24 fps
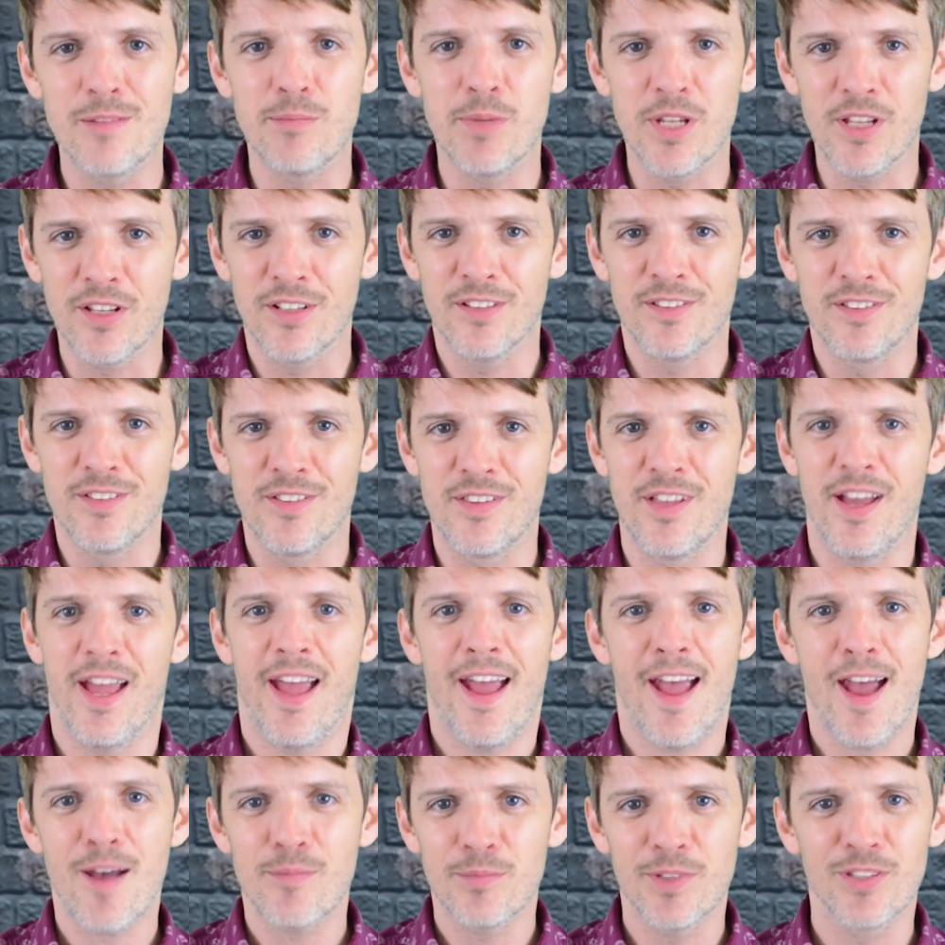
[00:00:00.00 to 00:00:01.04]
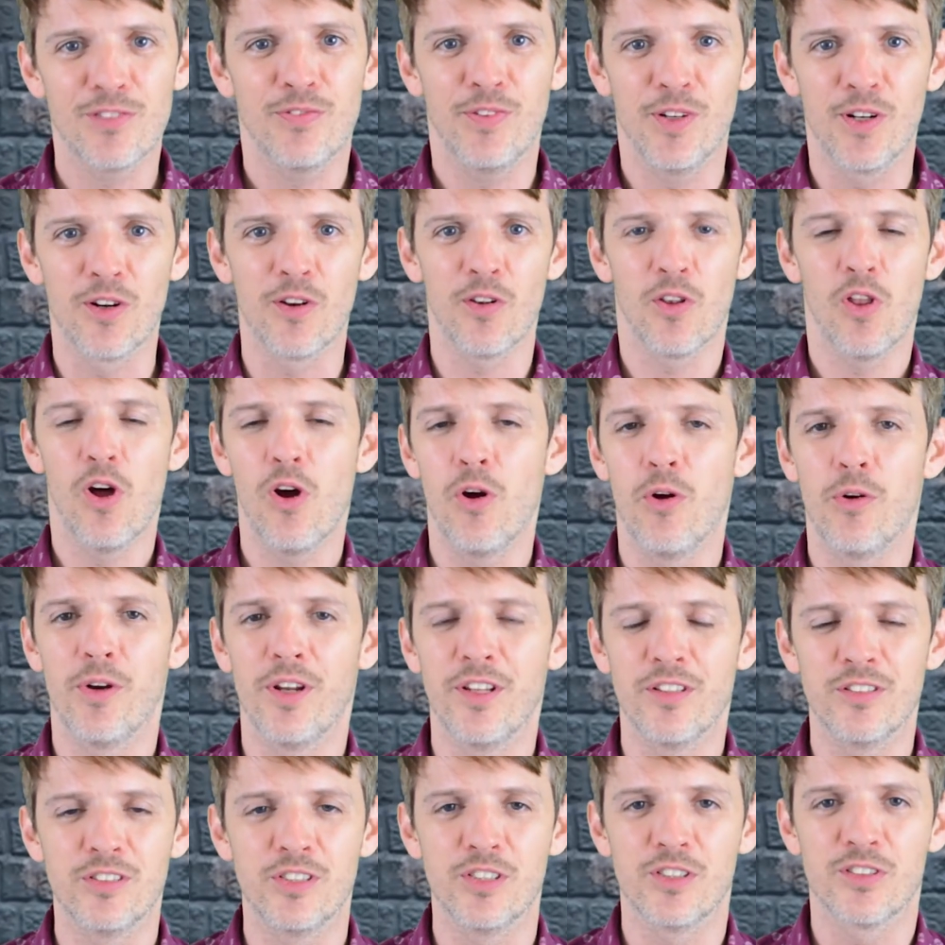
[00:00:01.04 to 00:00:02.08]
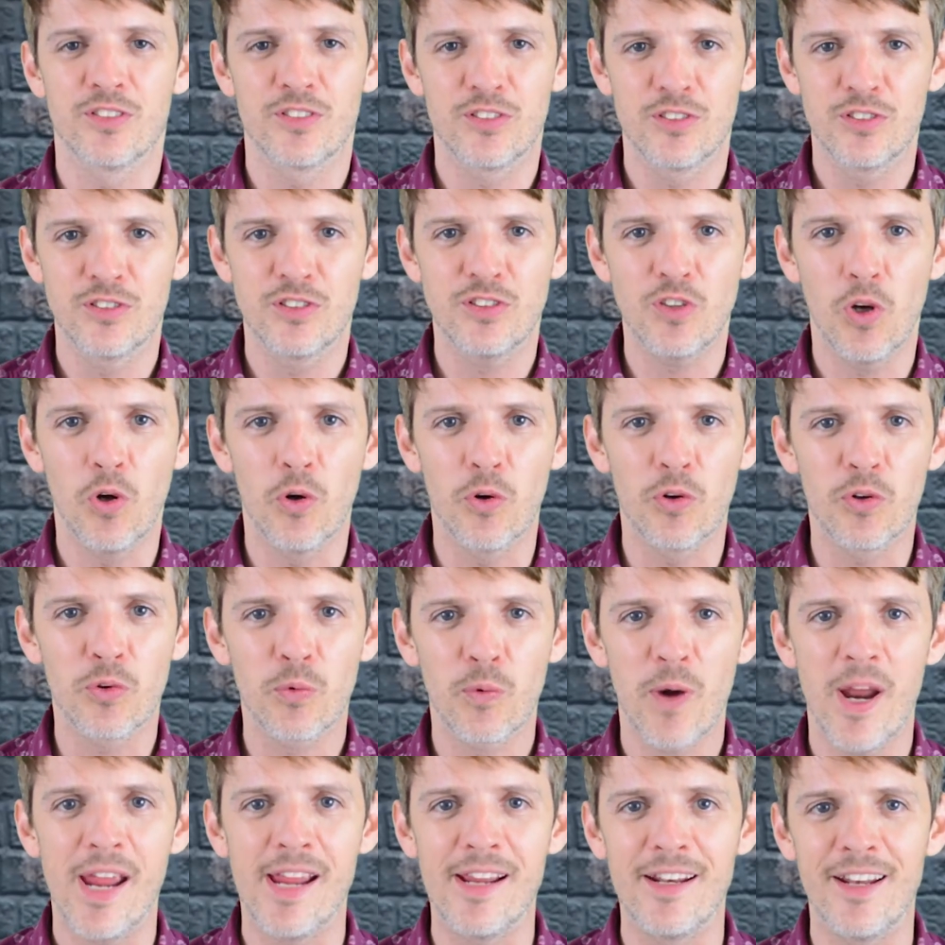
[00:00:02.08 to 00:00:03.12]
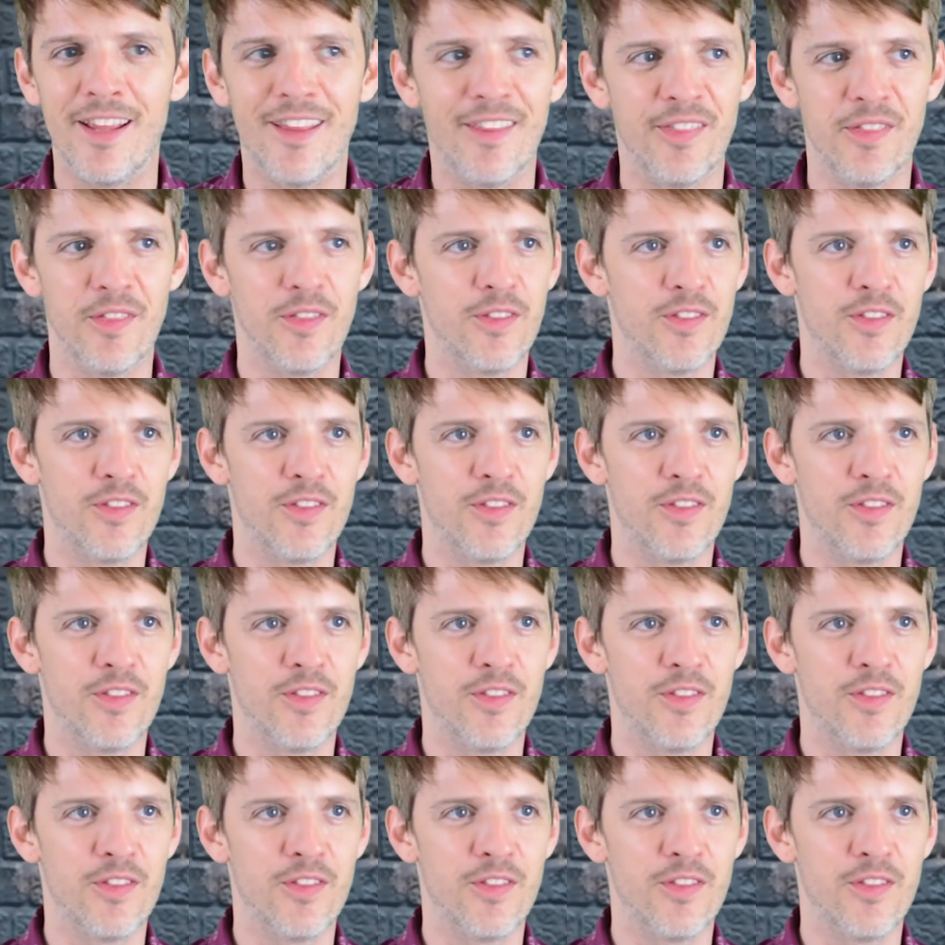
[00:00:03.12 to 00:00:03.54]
because the atmosphere alone is just so great and